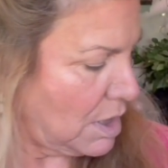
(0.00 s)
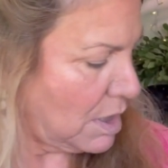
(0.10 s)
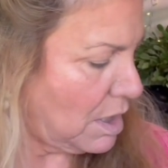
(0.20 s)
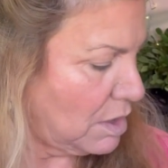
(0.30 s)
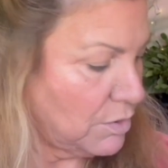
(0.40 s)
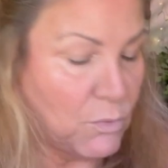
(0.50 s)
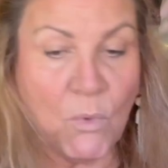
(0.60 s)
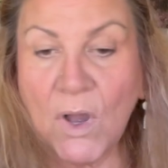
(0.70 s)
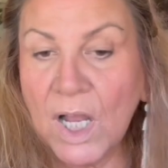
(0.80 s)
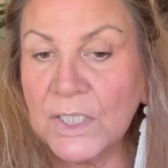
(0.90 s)
color
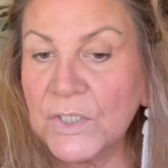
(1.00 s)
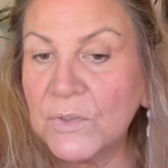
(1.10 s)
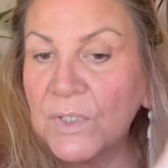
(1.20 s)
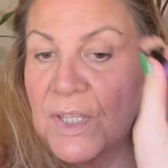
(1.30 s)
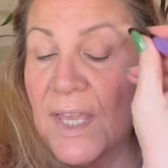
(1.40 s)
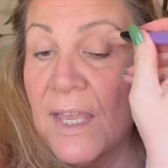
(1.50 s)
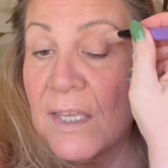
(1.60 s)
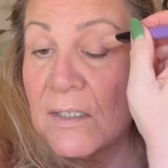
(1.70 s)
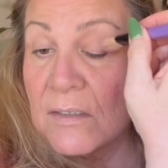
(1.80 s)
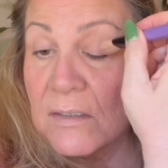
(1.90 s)
wash with
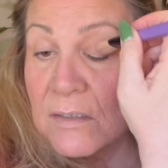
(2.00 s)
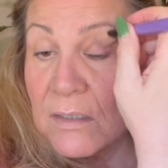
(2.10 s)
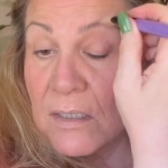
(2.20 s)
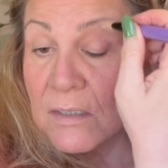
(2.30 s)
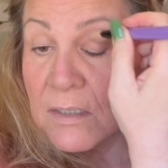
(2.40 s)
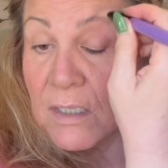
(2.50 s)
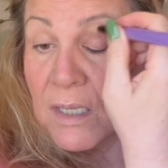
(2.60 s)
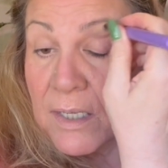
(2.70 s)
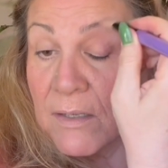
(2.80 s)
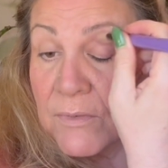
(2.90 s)
that.
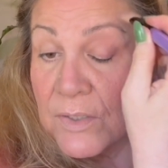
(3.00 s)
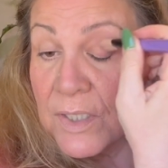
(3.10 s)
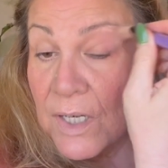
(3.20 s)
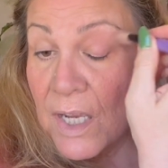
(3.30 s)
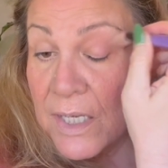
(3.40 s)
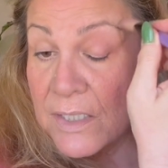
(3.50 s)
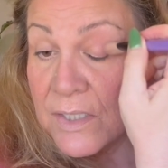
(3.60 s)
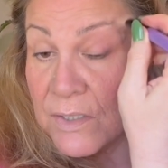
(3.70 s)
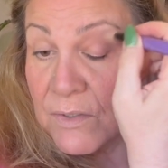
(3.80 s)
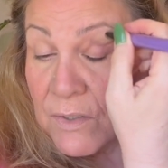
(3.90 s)
I have hooded eyes,
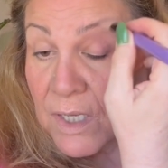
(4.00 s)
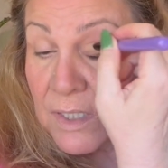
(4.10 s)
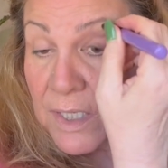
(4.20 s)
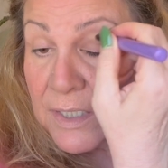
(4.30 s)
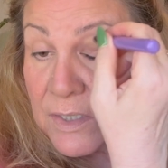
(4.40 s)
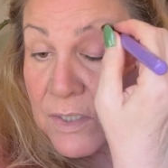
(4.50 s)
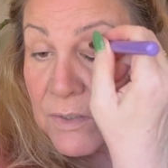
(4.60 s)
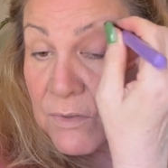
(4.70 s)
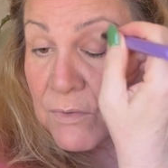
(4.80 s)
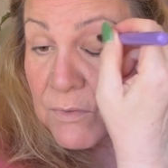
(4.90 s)
so I like
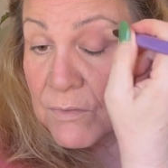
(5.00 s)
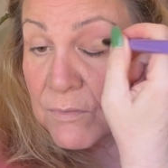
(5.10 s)
to